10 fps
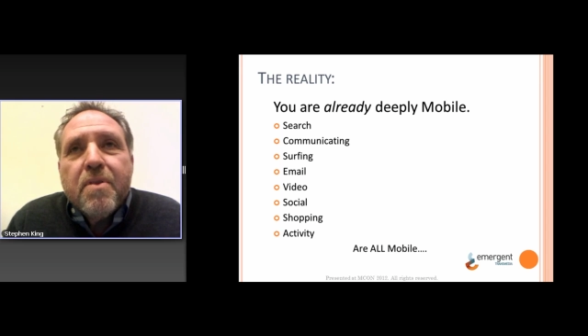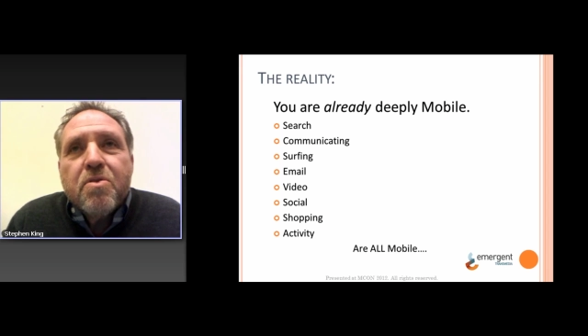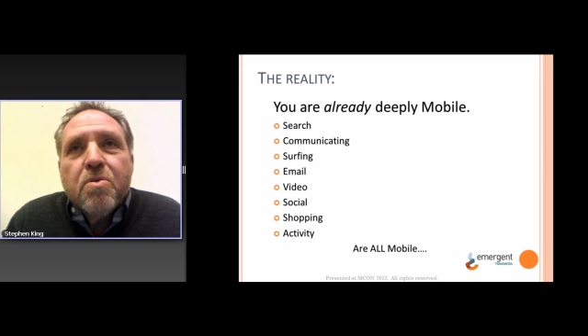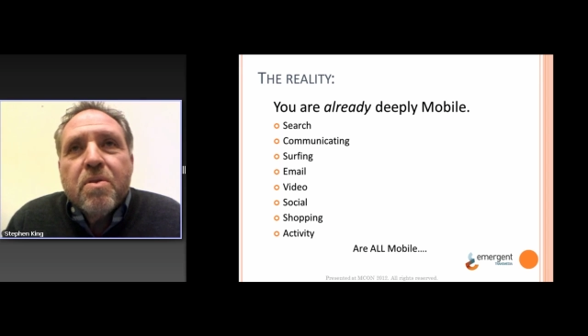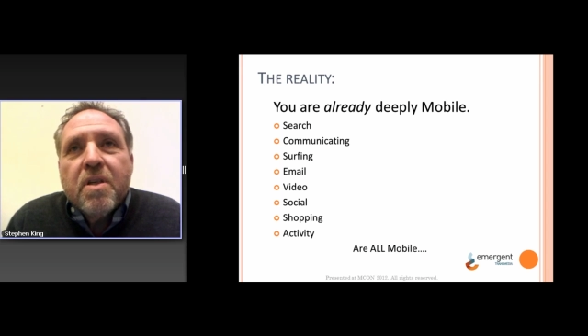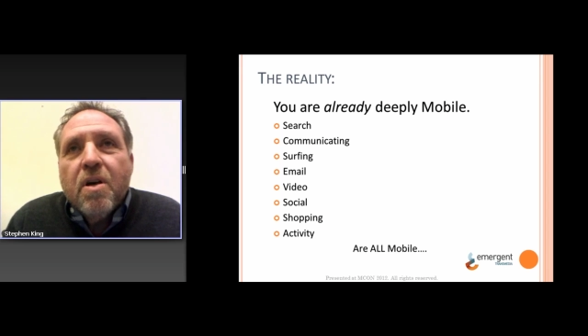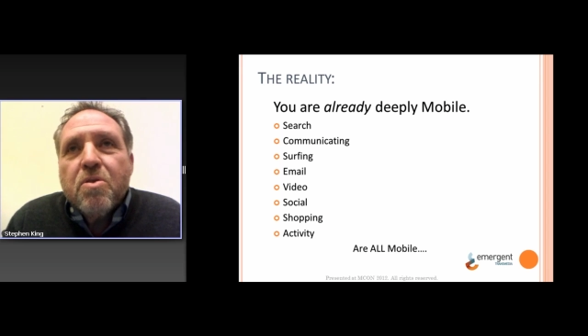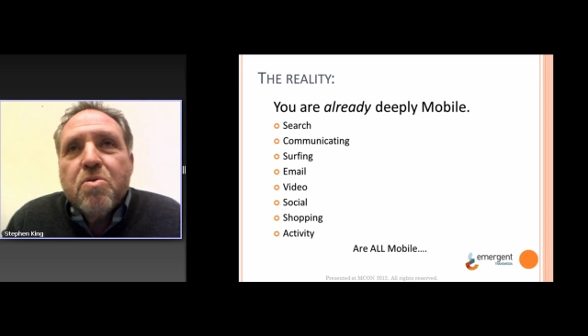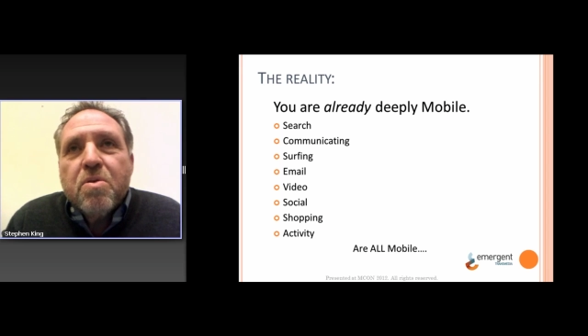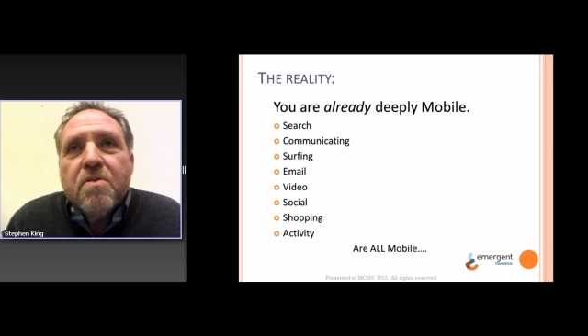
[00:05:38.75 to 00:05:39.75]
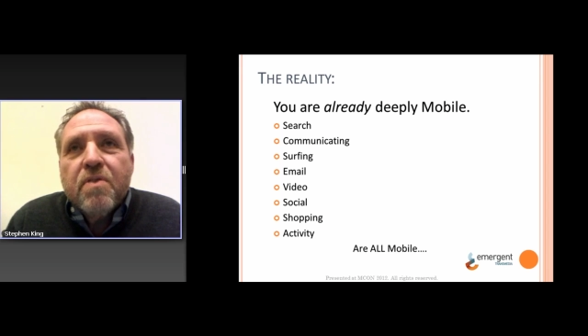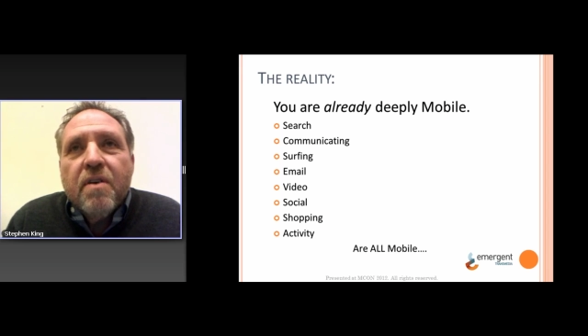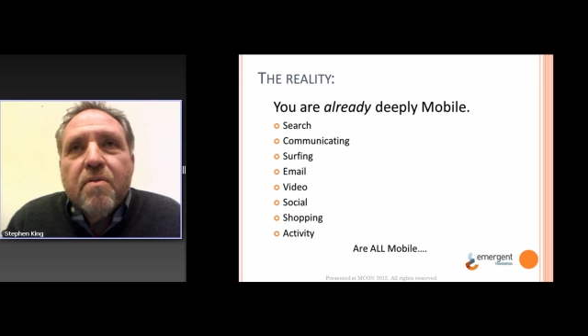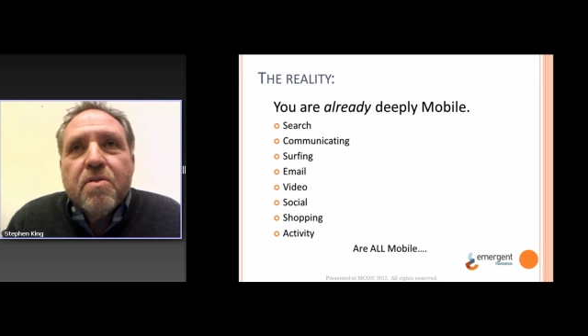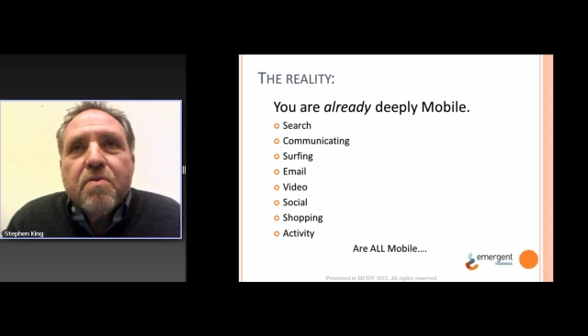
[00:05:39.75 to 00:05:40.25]
Certainly all sorts of
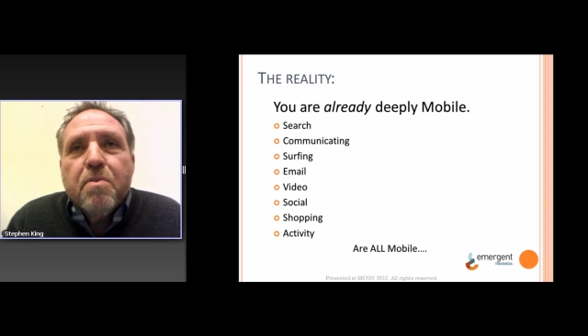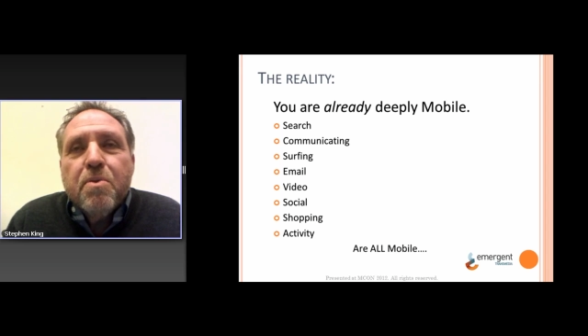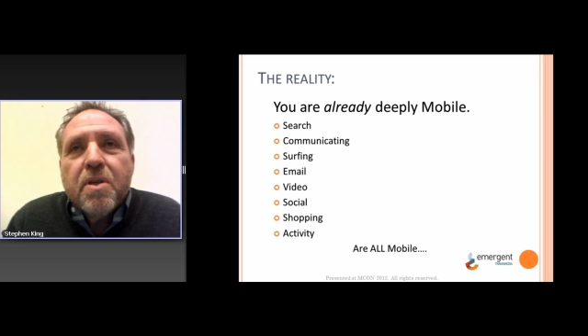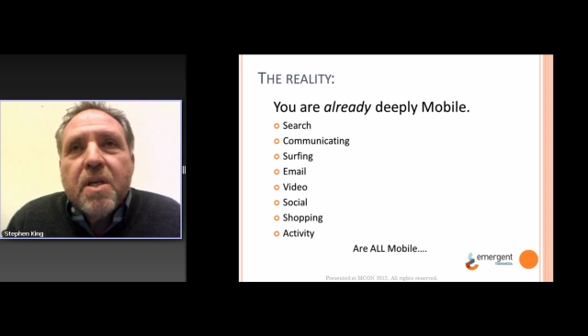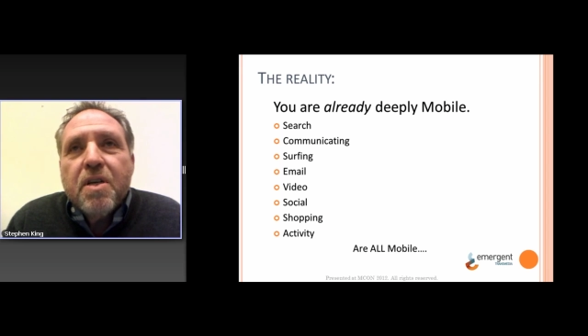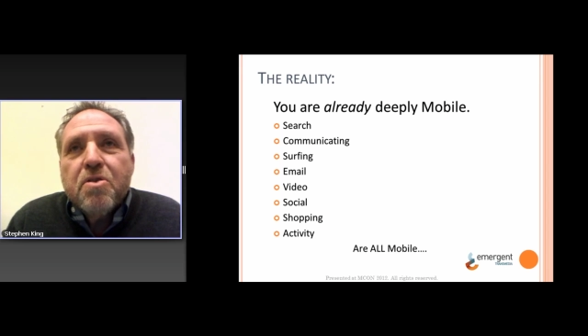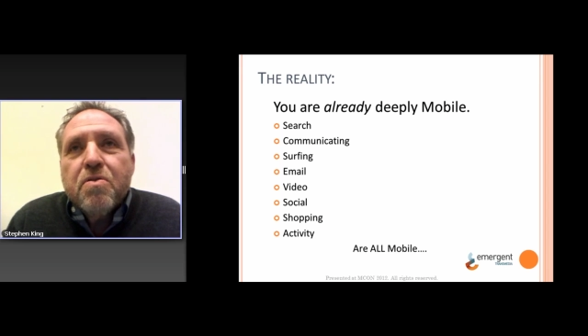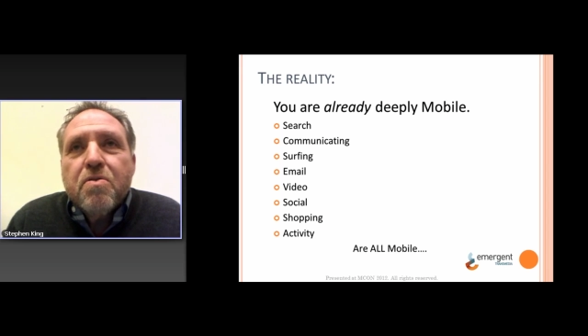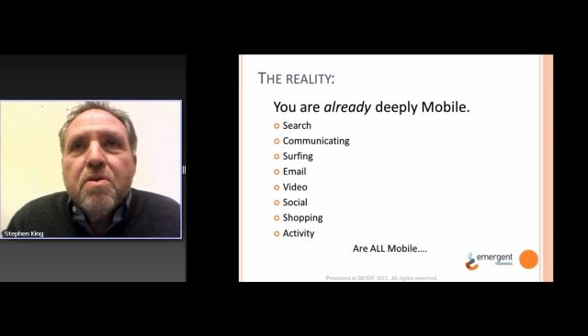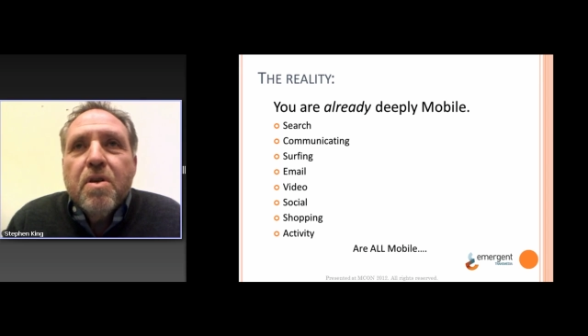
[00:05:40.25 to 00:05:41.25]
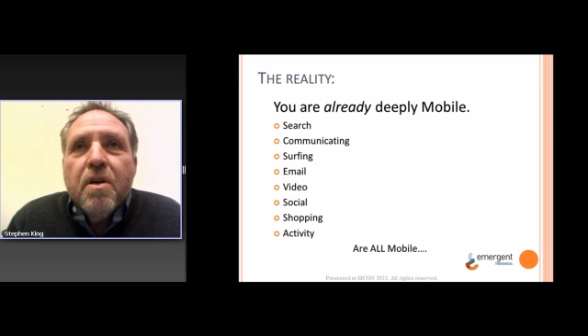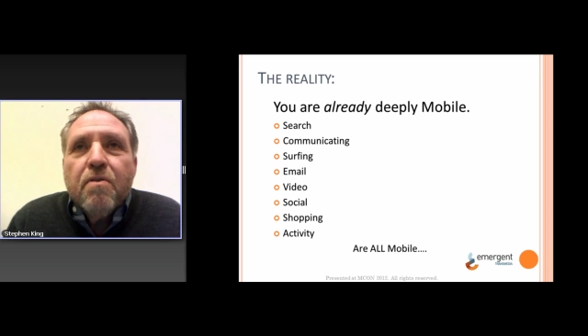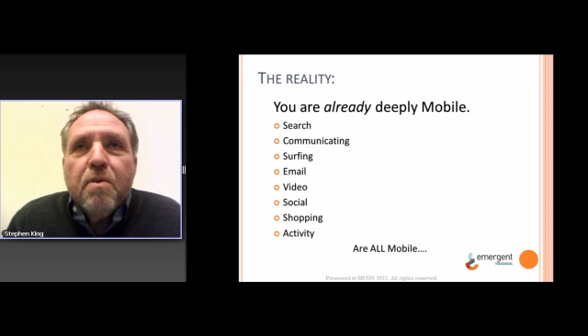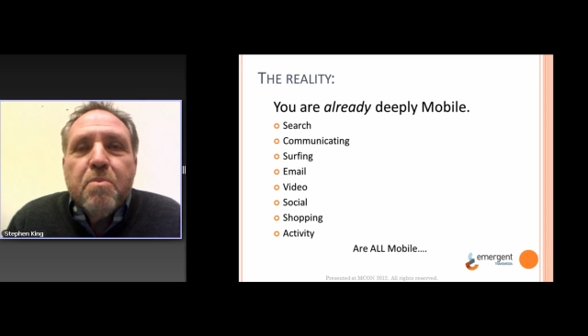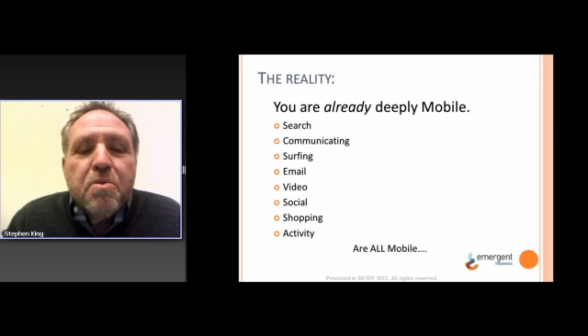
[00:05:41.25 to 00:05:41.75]
levels of communications
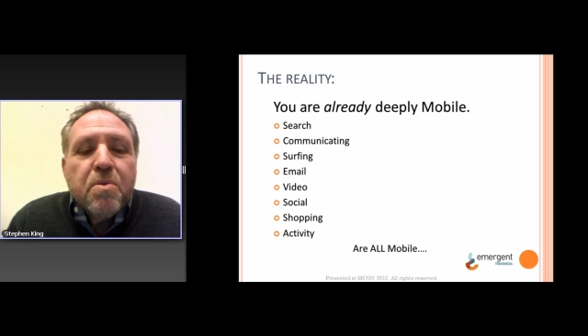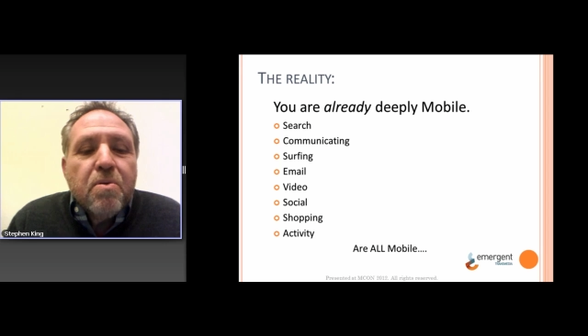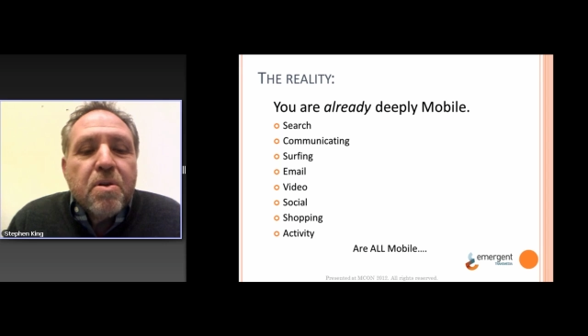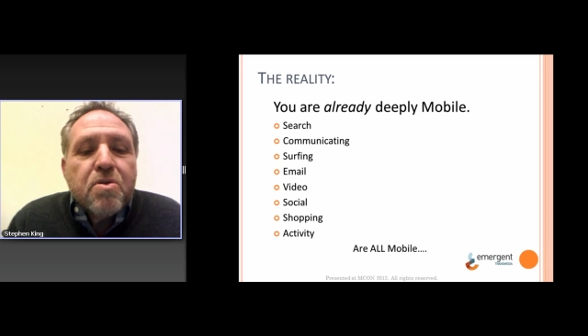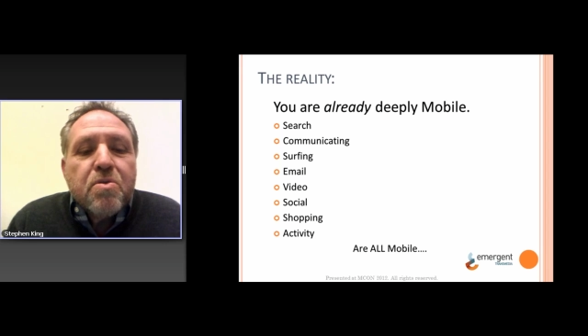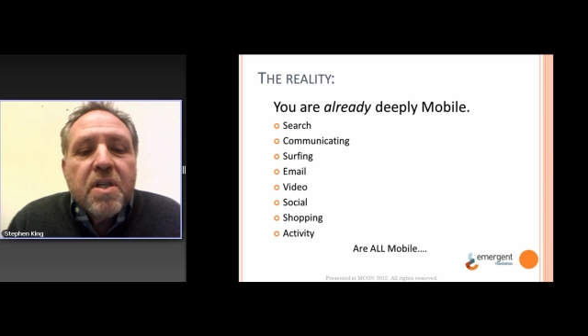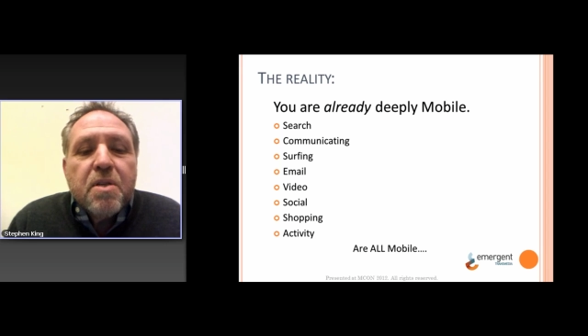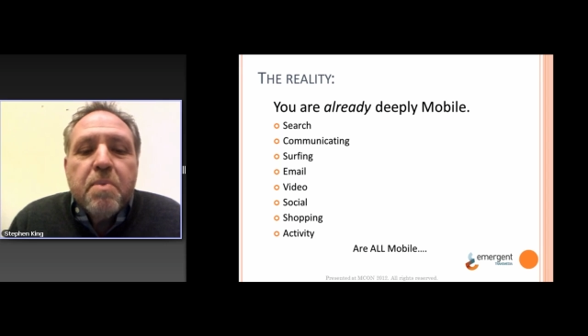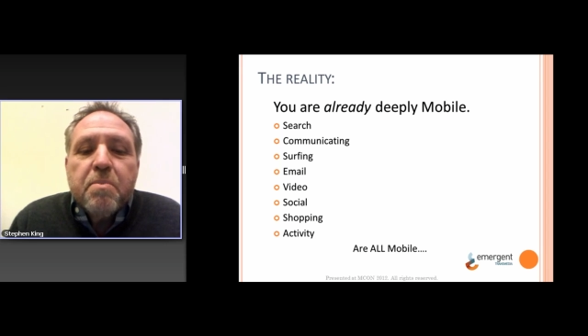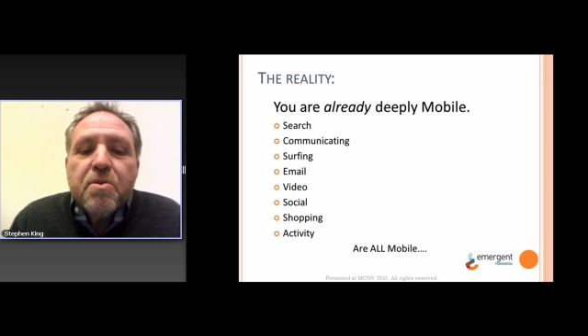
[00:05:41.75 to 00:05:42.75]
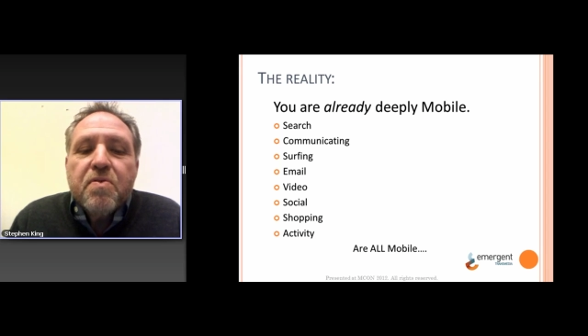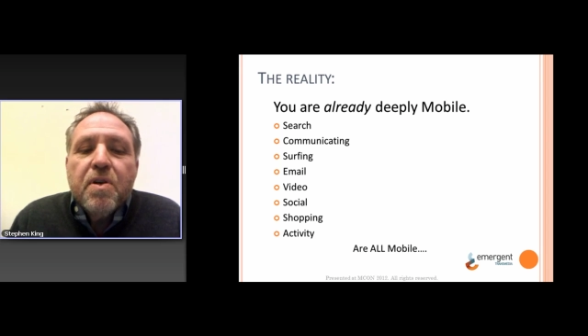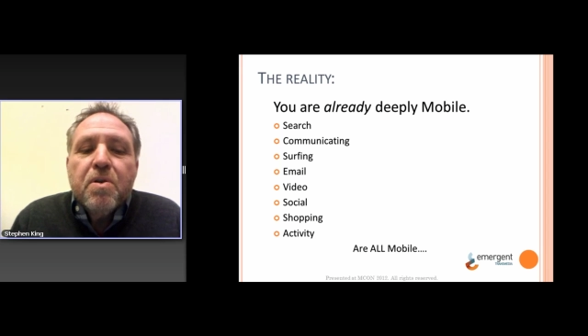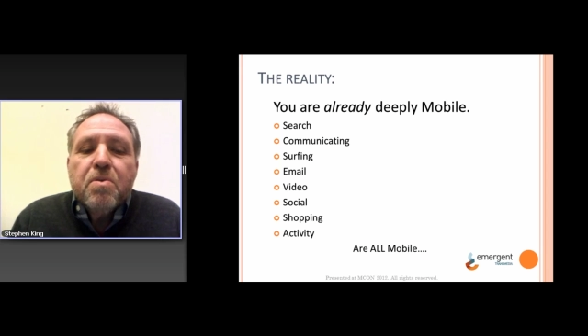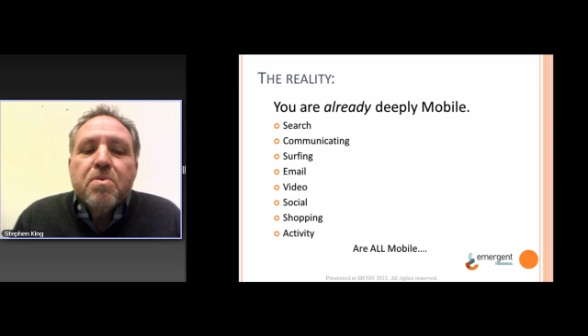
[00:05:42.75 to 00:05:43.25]
from you are going straight to people's
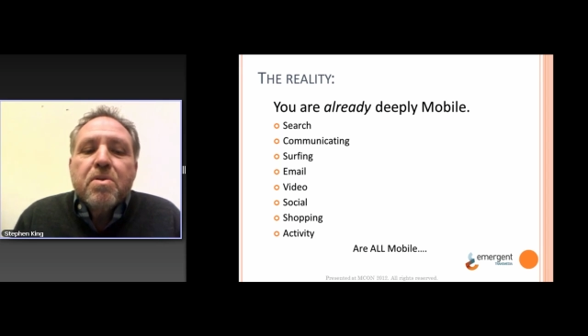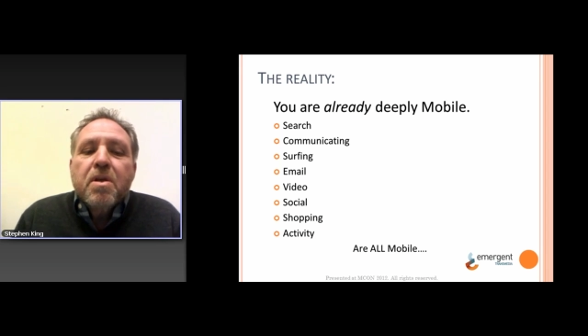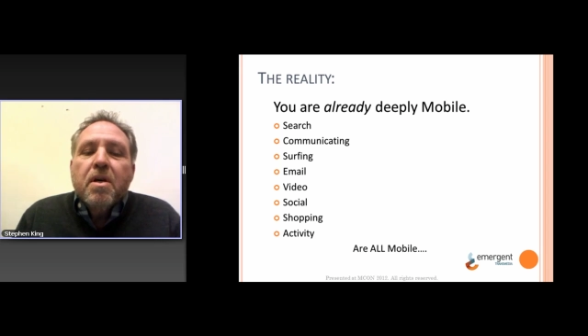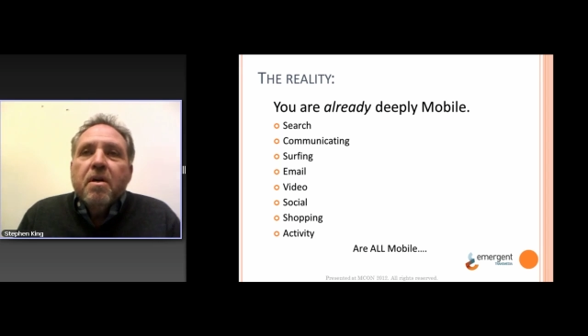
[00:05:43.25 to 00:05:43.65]
phones.